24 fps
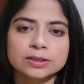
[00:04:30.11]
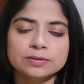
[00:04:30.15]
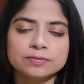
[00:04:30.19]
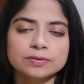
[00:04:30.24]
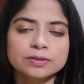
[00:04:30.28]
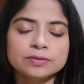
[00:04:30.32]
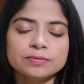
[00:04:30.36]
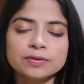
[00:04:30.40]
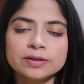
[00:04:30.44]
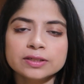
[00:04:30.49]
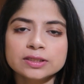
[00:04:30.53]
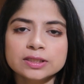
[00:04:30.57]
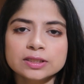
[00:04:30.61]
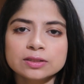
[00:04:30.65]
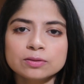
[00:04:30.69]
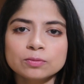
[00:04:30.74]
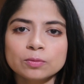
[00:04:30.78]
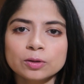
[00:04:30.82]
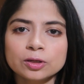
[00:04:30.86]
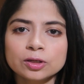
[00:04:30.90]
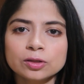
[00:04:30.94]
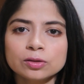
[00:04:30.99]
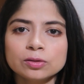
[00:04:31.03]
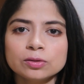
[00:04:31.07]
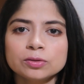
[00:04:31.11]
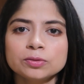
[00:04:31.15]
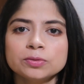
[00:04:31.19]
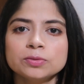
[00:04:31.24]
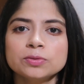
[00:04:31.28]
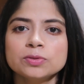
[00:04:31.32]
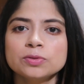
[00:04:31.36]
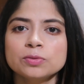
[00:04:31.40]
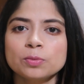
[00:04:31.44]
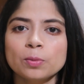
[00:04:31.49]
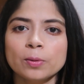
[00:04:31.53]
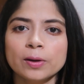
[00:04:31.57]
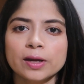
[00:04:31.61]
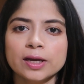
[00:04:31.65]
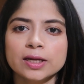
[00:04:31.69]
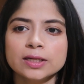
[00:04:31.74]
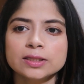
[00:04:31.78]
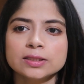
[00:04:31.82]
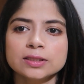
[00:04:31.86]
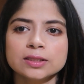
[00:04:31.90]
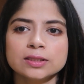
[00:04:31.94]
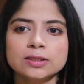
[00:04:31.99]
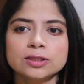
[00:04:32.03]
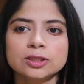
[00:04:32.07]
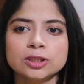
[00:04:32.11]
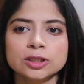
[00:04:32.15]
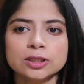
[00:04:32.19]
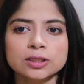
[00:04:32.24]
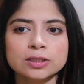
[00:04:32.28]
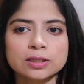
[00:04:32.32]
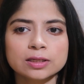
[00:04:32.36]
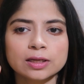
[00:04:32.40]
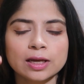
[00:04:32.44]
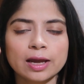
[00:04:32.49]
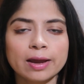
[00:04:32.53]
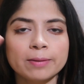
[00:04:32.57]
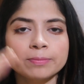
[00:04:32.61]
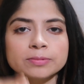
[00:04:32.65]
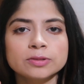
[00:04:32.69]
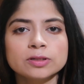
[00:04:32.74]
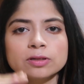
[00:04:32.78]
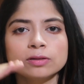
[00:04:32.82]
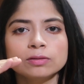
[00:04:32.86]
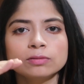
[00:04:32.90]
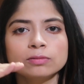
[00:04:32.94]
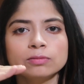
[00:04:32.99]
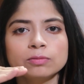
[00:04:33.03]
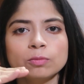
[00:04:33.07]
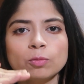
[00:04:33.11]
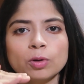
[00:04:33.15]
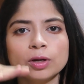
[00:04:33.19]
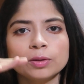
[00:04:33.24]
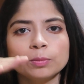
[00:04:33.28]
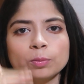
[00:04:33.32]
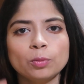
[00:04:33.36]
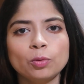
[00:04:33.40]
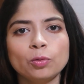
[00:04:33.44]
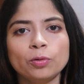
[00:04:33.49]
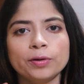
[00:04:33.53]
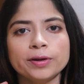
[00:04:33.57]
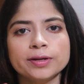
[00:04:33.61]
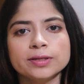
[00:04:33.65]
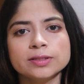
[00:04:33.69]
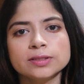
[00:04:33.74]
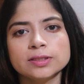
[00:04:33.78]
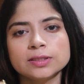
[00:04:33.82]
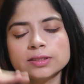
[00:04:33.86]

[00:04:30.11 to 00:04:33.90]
Even if I didn't want to lose weight, it just kept on one point.